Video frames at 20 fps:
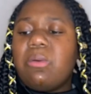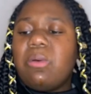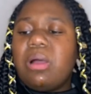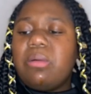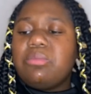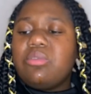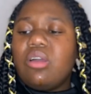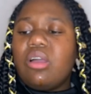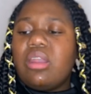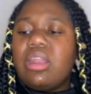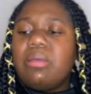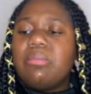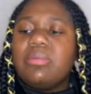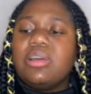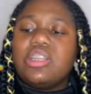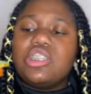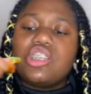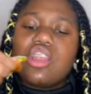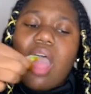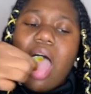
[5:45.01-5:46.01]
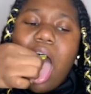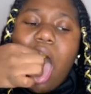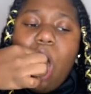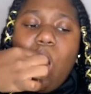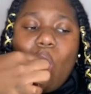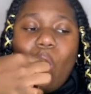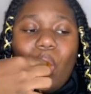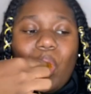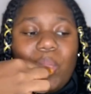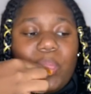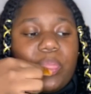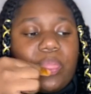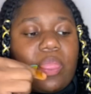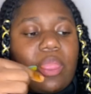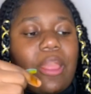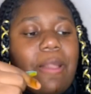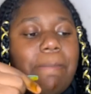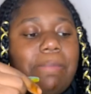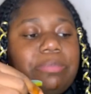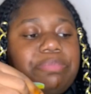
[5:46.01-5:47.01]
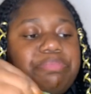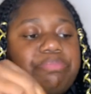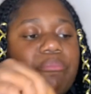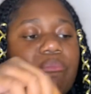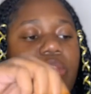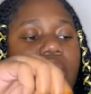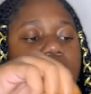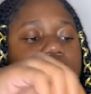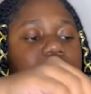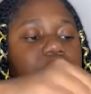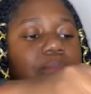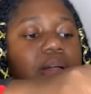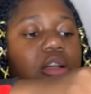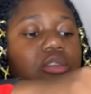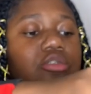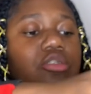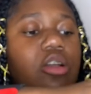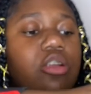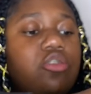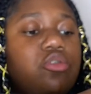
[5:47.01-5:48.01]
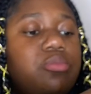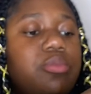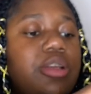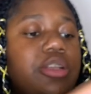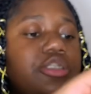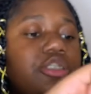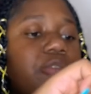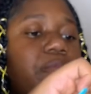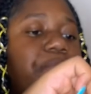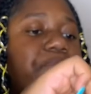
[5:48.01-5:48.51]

Why I'm talking that much? So I'm not gonna talk too much.